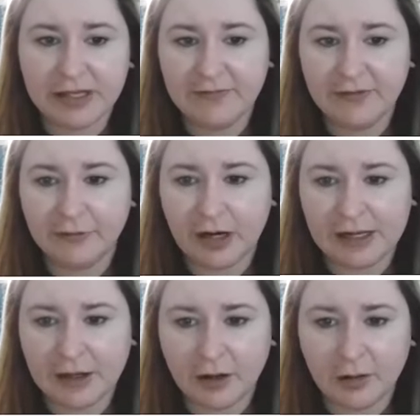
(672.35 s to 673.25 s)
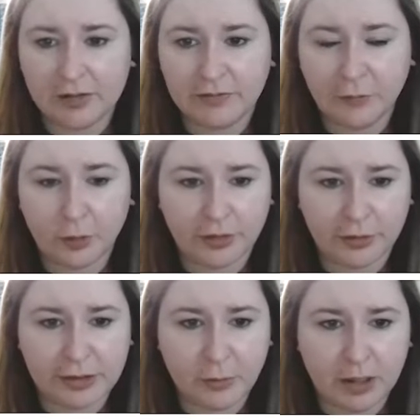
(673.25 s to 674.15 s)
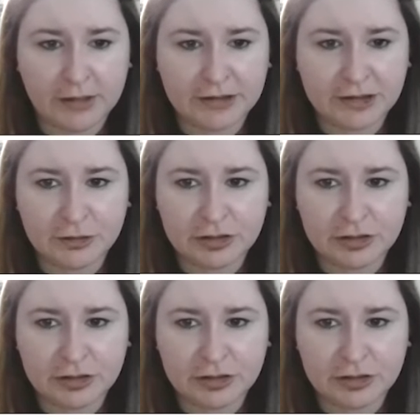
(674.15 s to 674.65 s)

So Eva Franco, $431,